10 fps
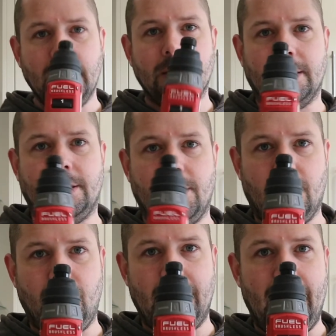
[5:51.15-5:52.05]
Doesn't
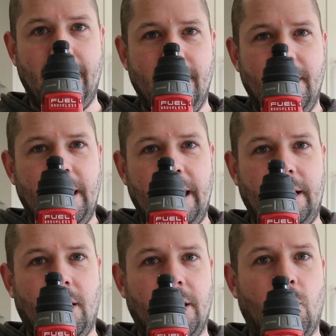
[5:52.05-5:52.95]
do that. It
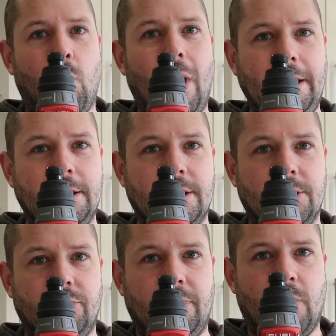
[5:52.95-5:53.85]
kind of wakes the
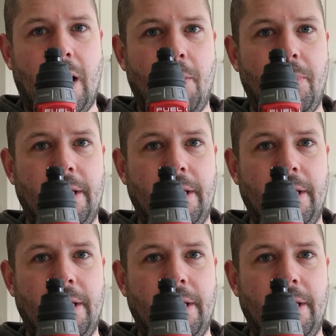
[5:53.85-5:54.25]
drill up,